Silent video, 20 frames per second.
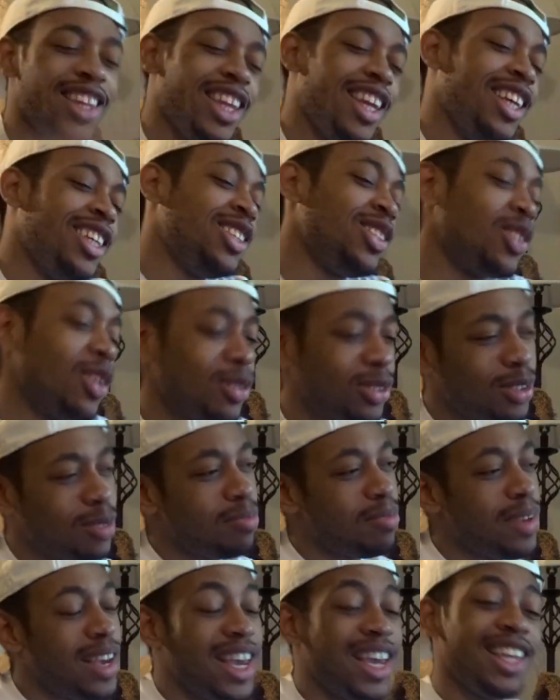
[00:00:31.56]
the
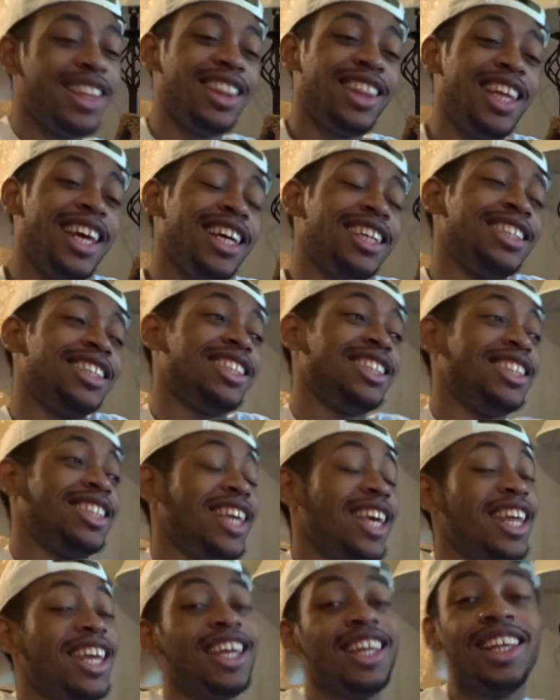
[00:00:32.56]
description, man. Let's
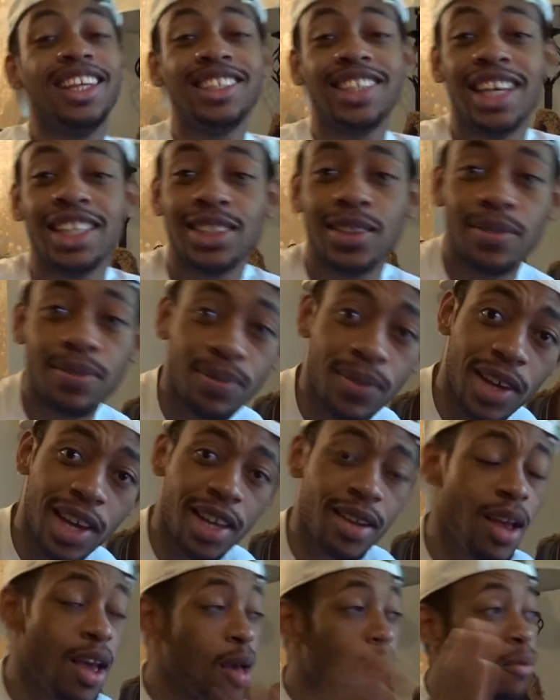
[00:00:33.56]
get it and let's have some
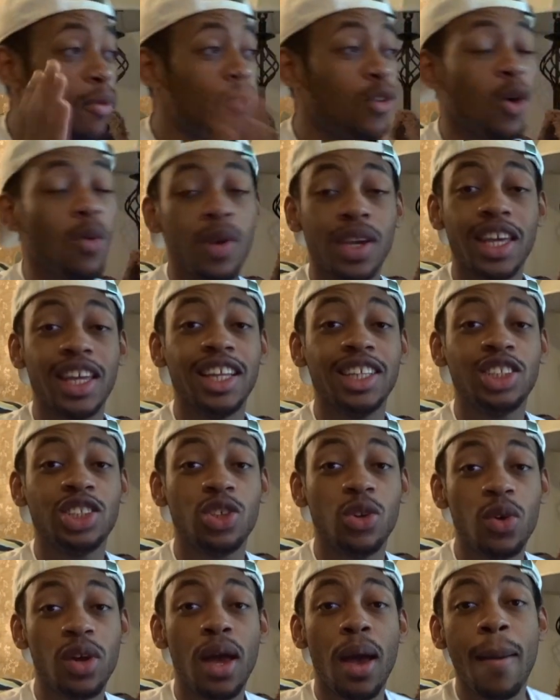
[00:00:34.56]
fun. Before we get
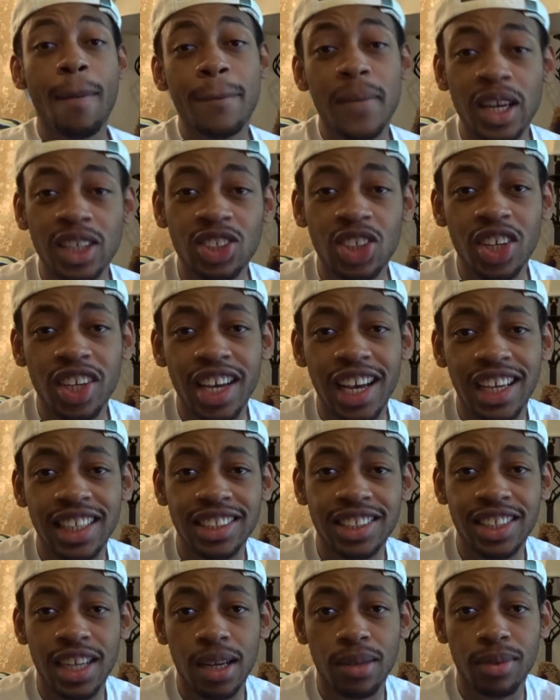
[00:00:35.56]
into it, make sure you guys
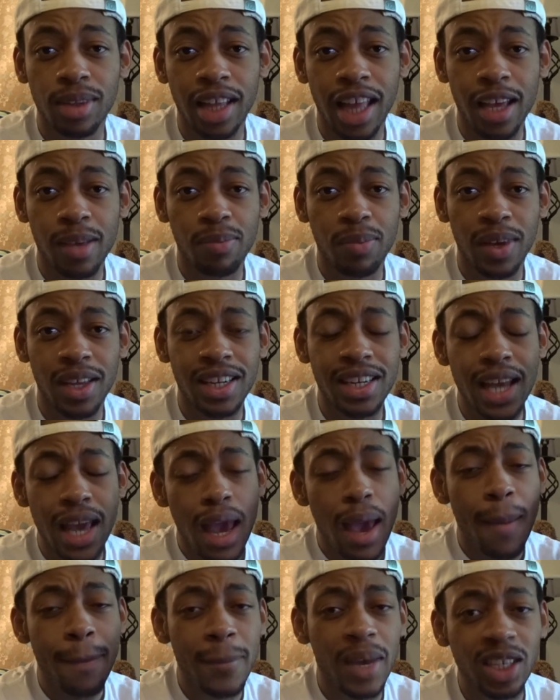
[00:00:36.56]
tear up the like button
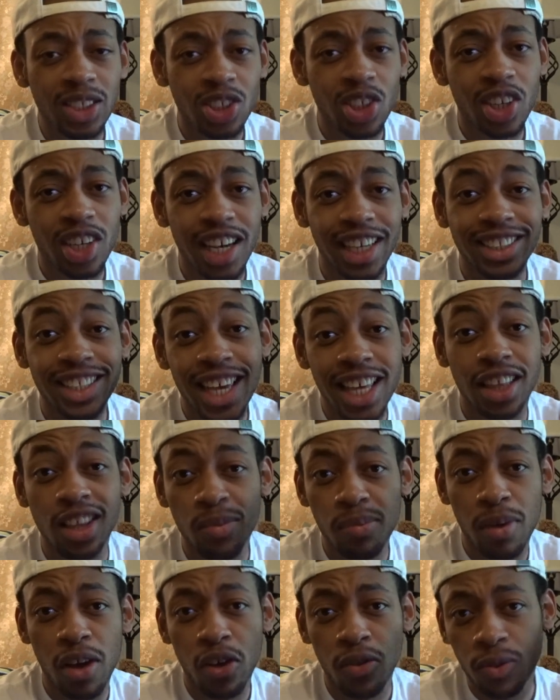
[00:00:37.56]
and make sure you guys hit the
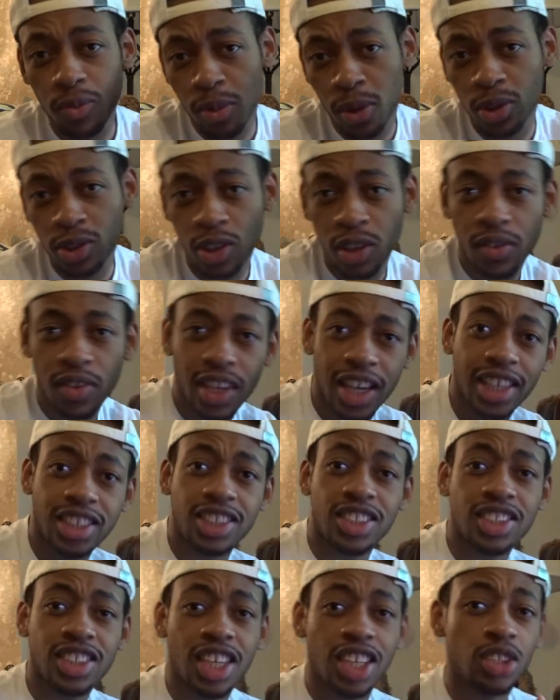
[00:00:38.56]
bell for post
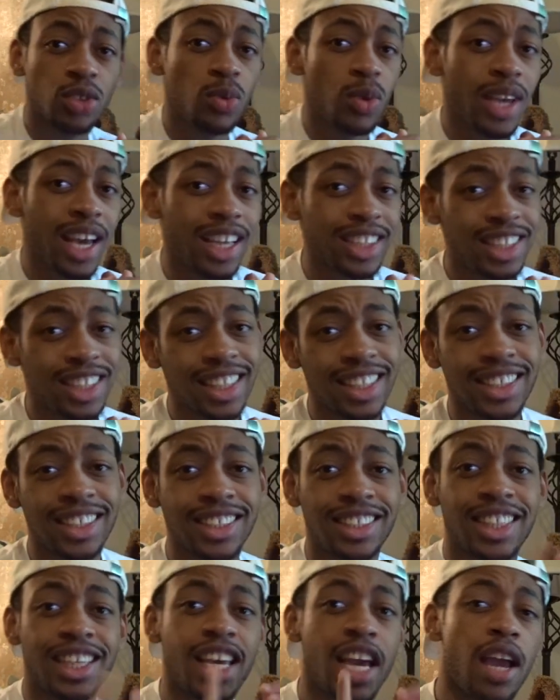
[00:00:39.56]
notifications, because you guys get to
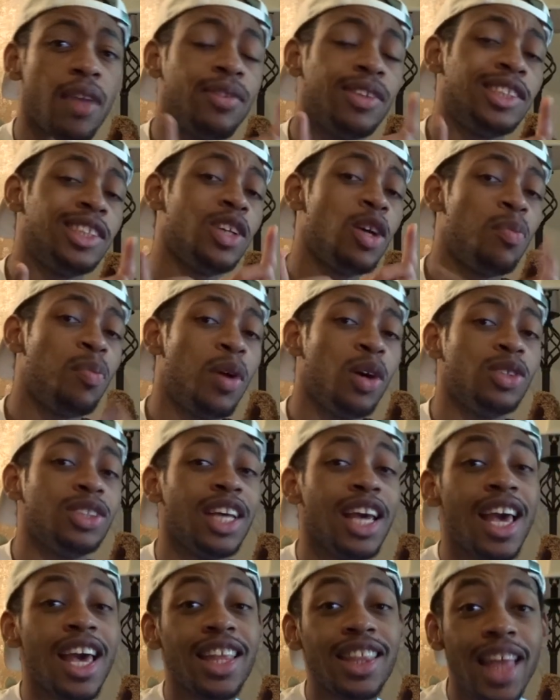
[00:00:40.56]
see every single post
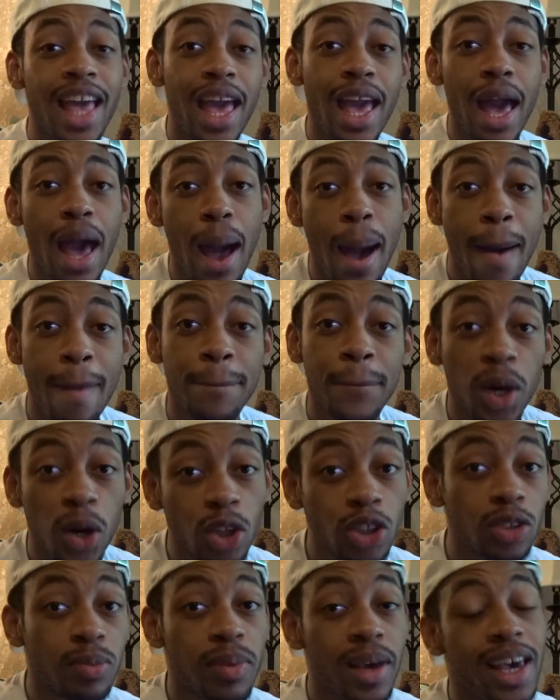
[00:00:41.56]
that I
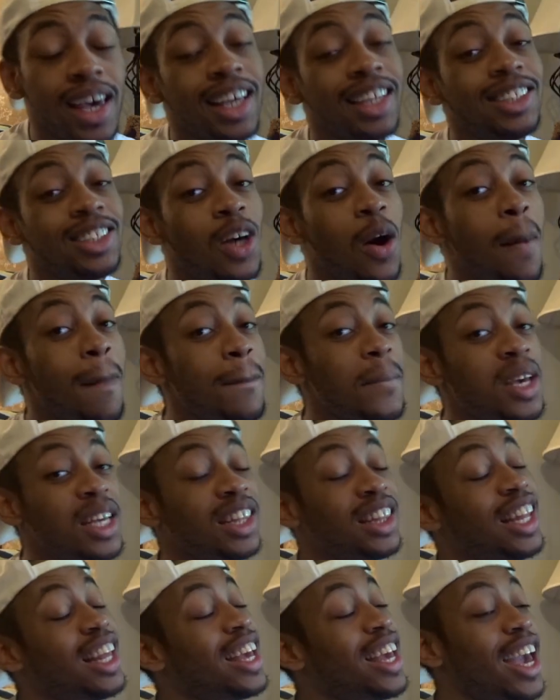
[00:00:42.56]
post, man. It's going to be
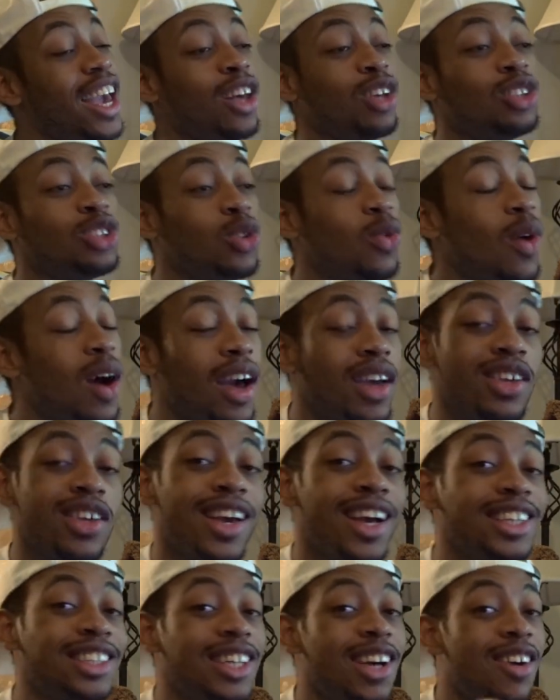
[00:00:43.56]
lit. AO Squad, you
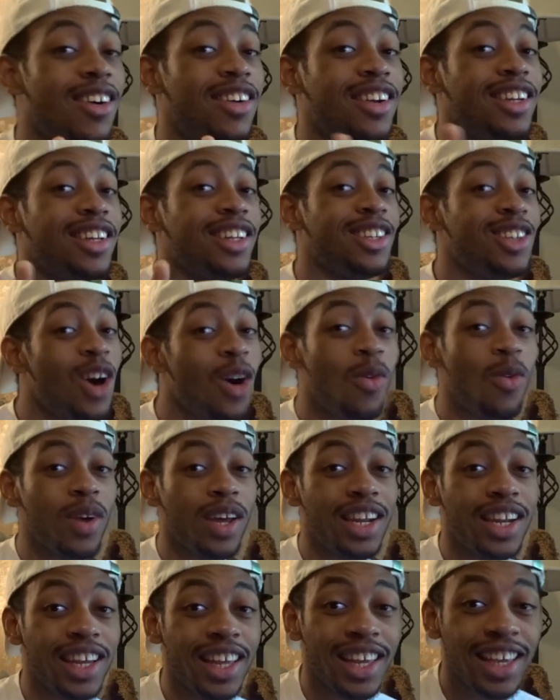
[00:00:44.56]
guys already know
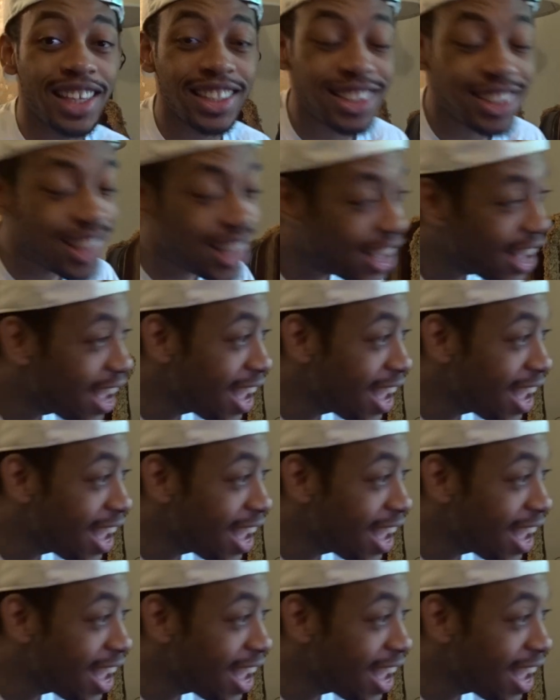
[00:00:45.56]
what it is.